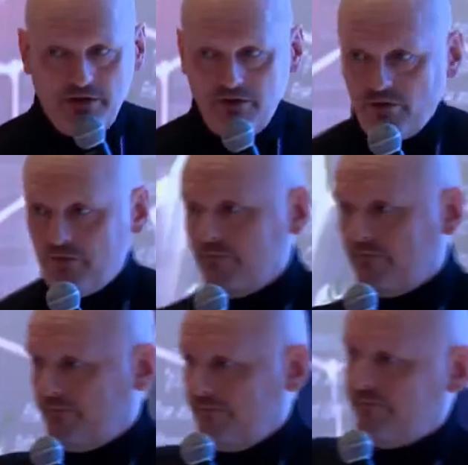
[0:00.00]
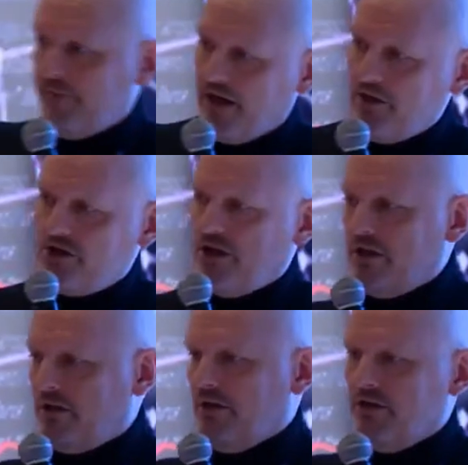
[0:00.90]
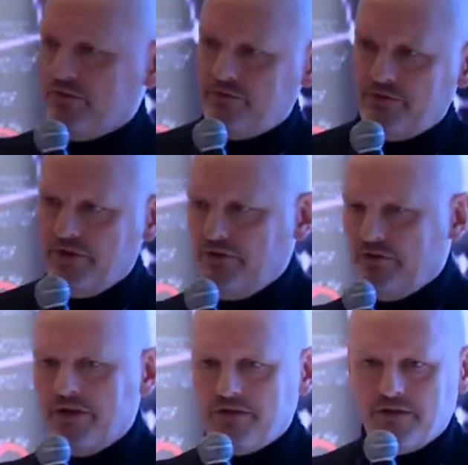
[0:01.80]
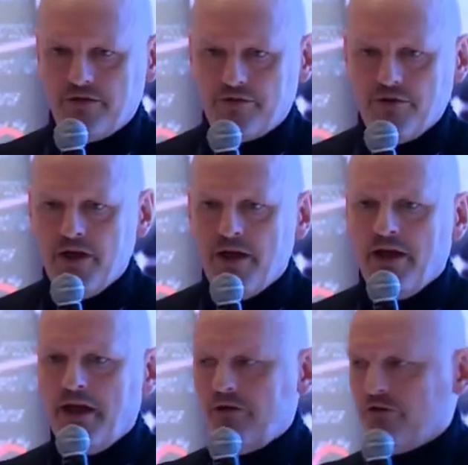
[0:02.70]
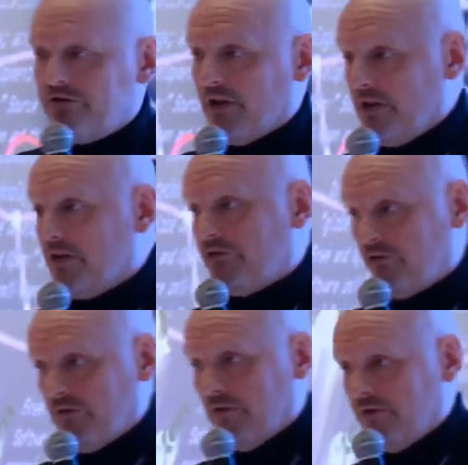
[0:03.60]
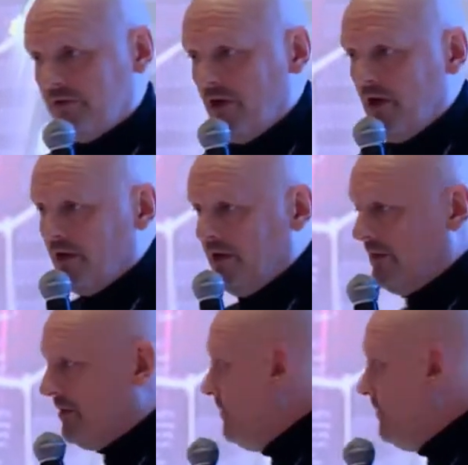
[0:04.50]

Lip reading: it, you're packaging it in your data center, and you're selling a service. That